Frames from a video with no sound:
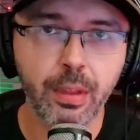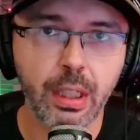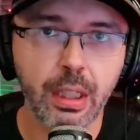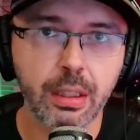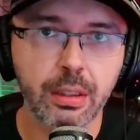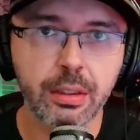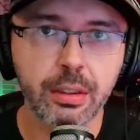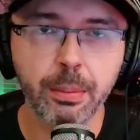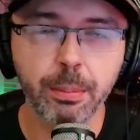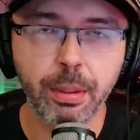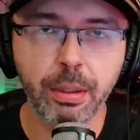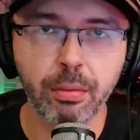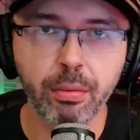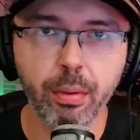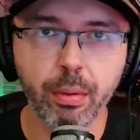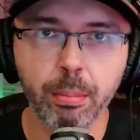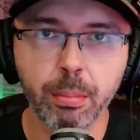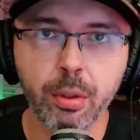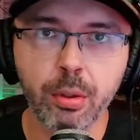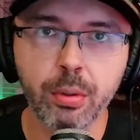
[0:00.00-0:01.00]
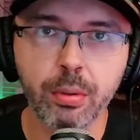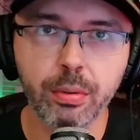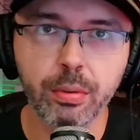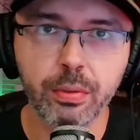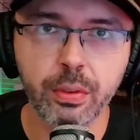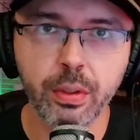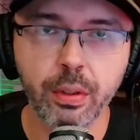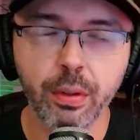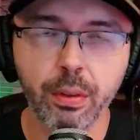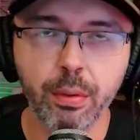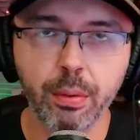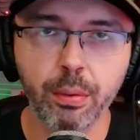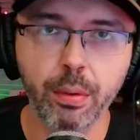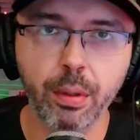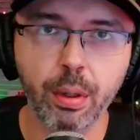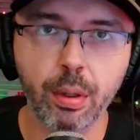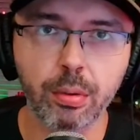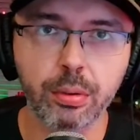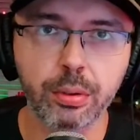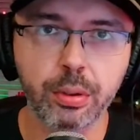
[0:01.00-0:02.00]
to be removed through the
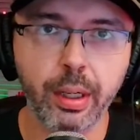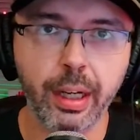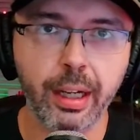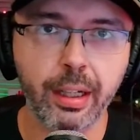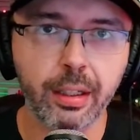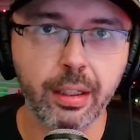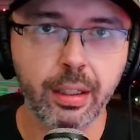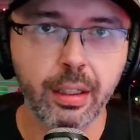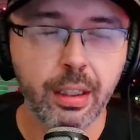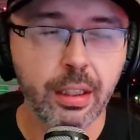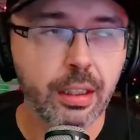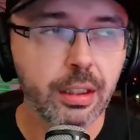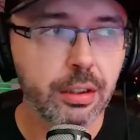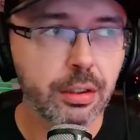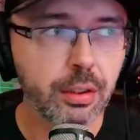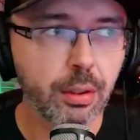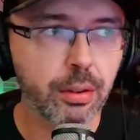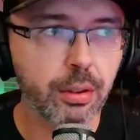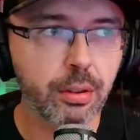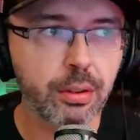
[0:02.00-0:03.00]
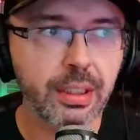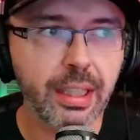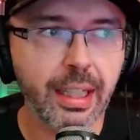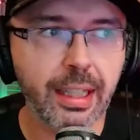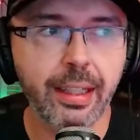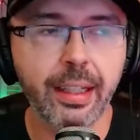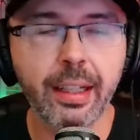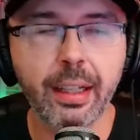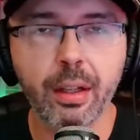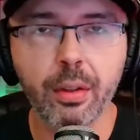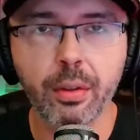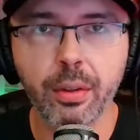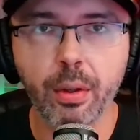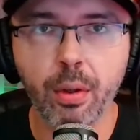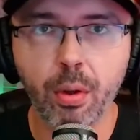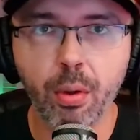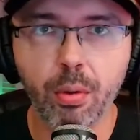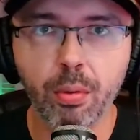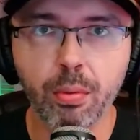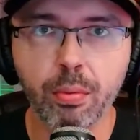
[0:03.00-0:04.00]
whole track. So you're taking out the
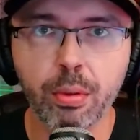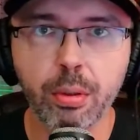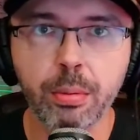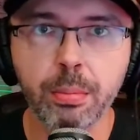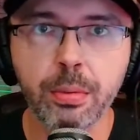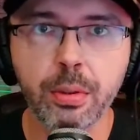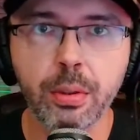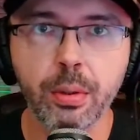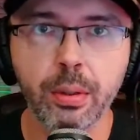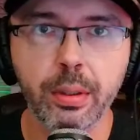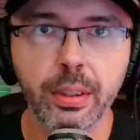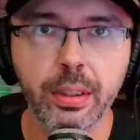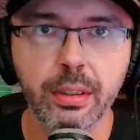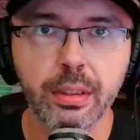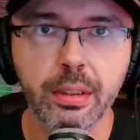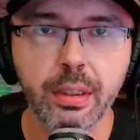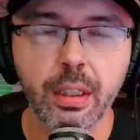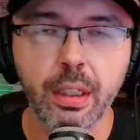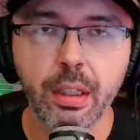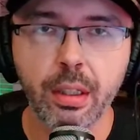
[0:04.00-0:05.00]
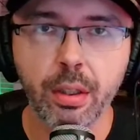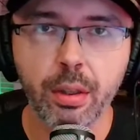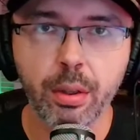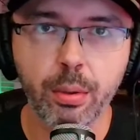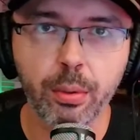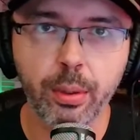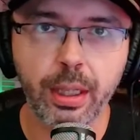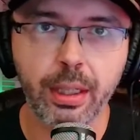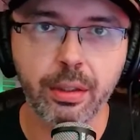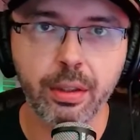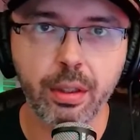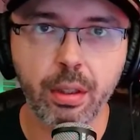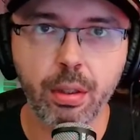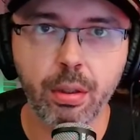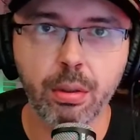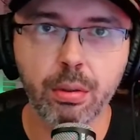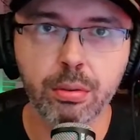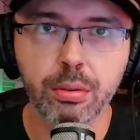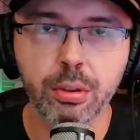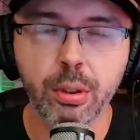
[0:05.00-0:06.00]
whole room noise throughout the
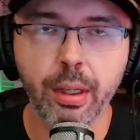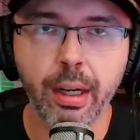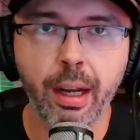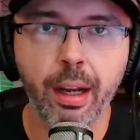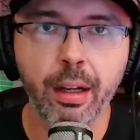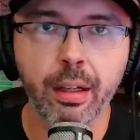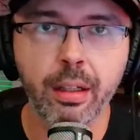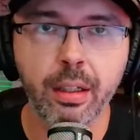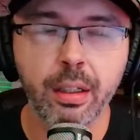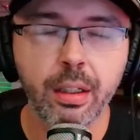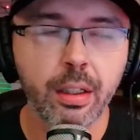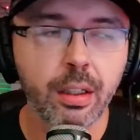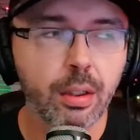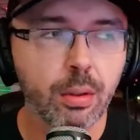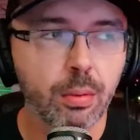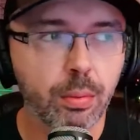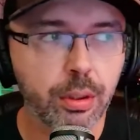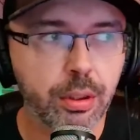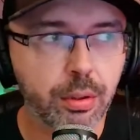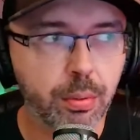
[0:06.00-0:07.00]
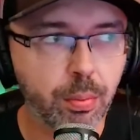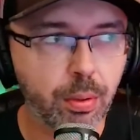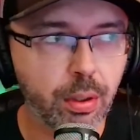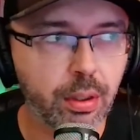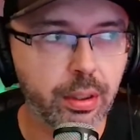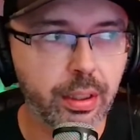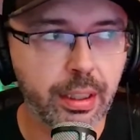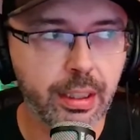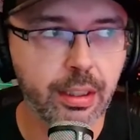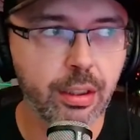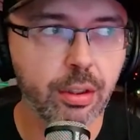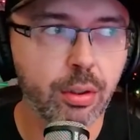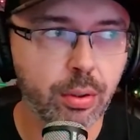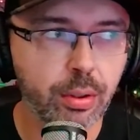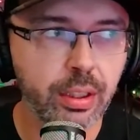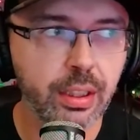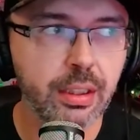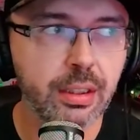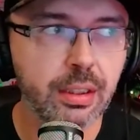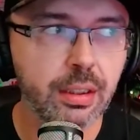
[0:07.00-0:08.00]
whole track, which will
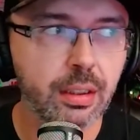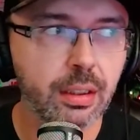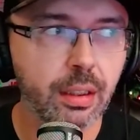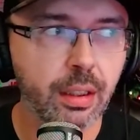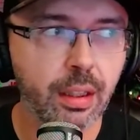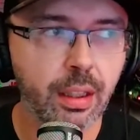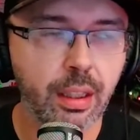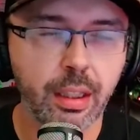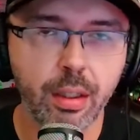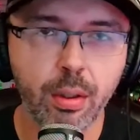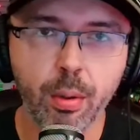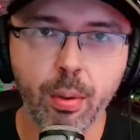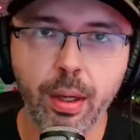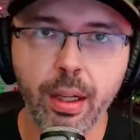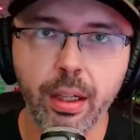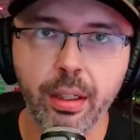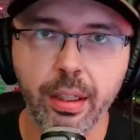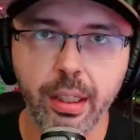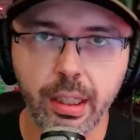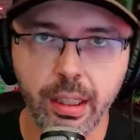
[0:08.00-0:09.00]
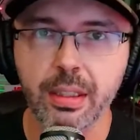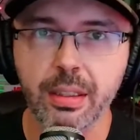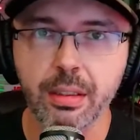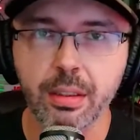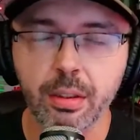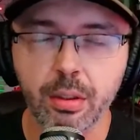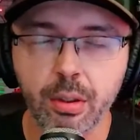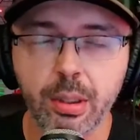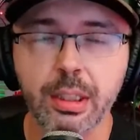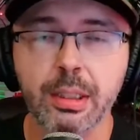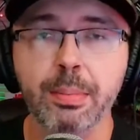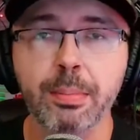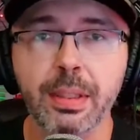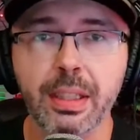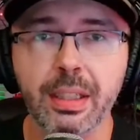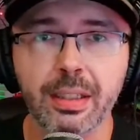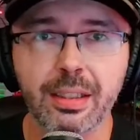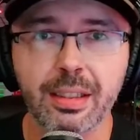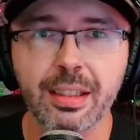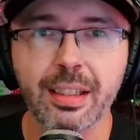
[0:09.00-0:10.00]
increase the quality and the
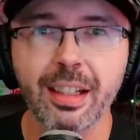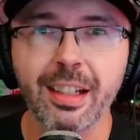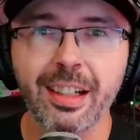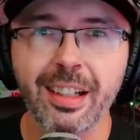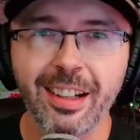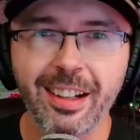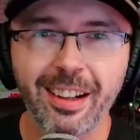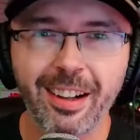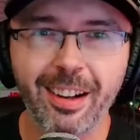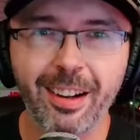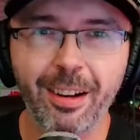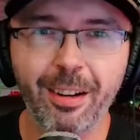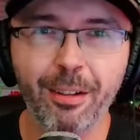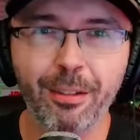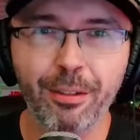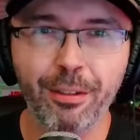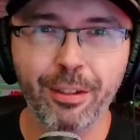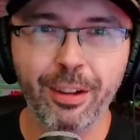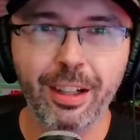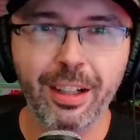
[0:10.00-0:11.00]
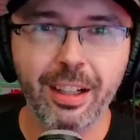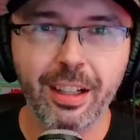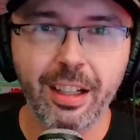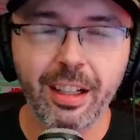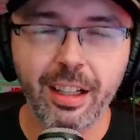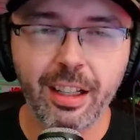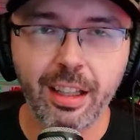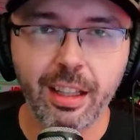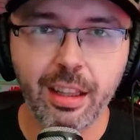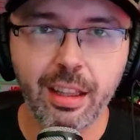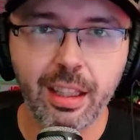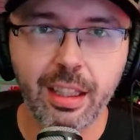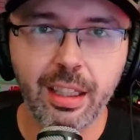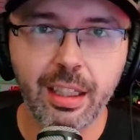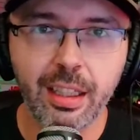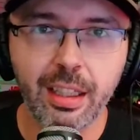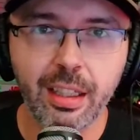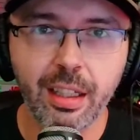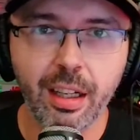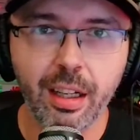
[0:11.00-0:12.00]
crispness of
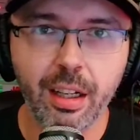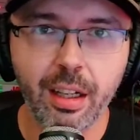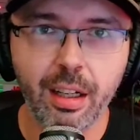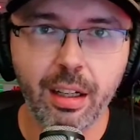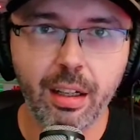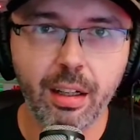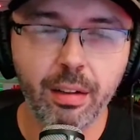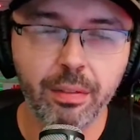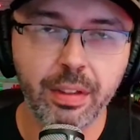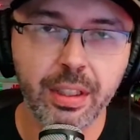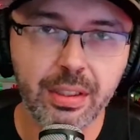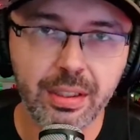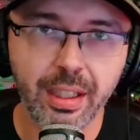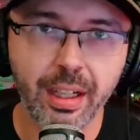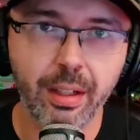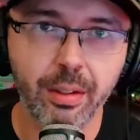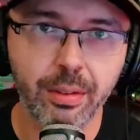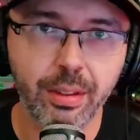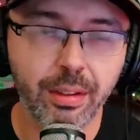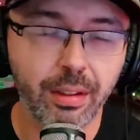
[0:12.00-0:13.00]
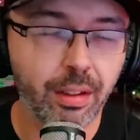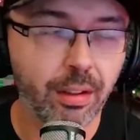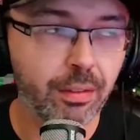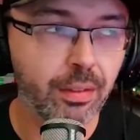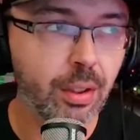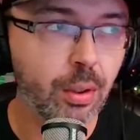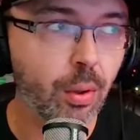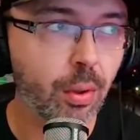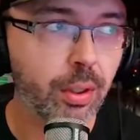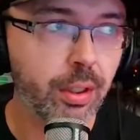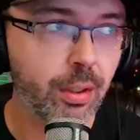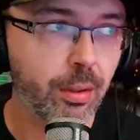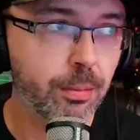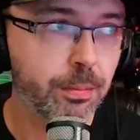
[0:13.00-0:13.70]
the sound of the audio.